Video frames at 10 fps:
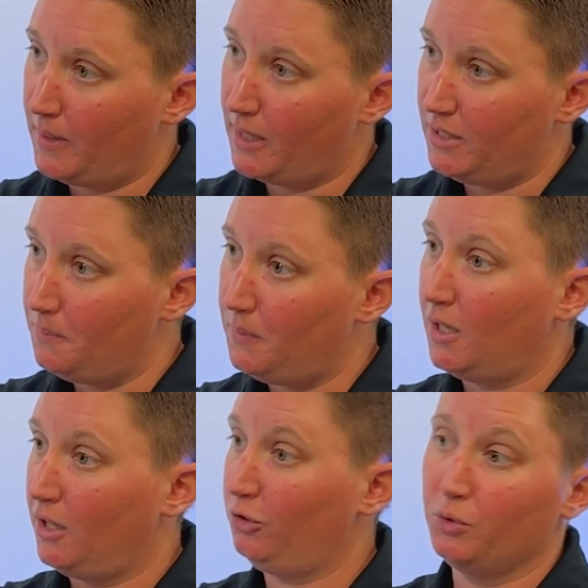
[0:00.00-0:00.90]
by
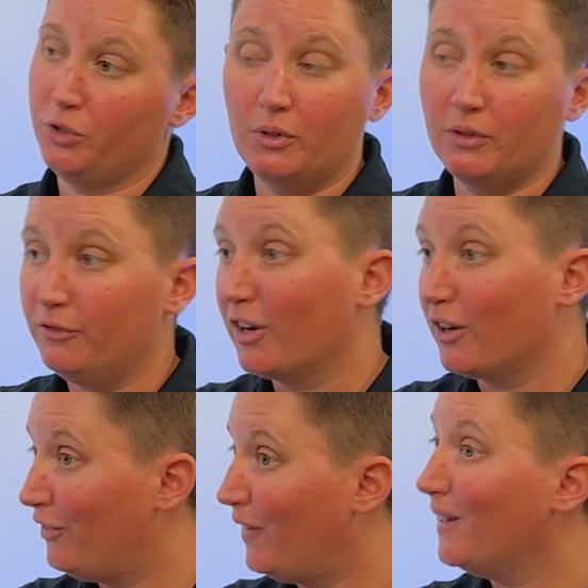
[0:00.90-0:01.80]
DPS where you can
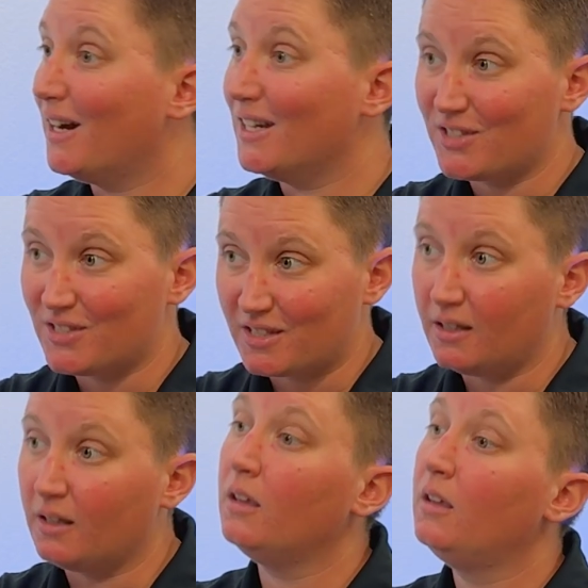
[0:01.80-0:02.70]
verify
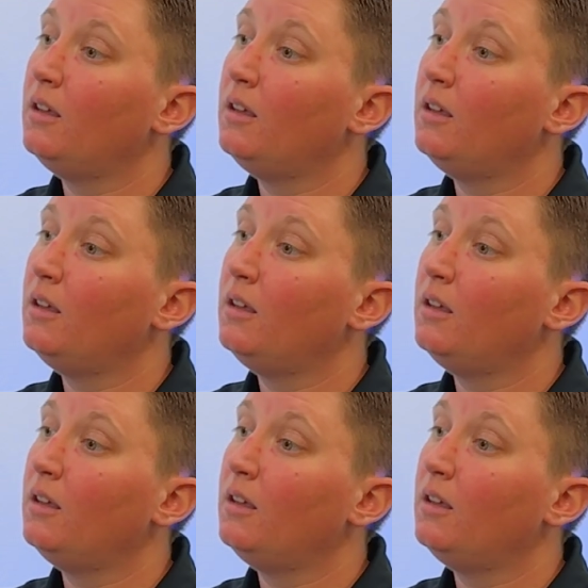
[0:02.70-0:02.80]
licensing,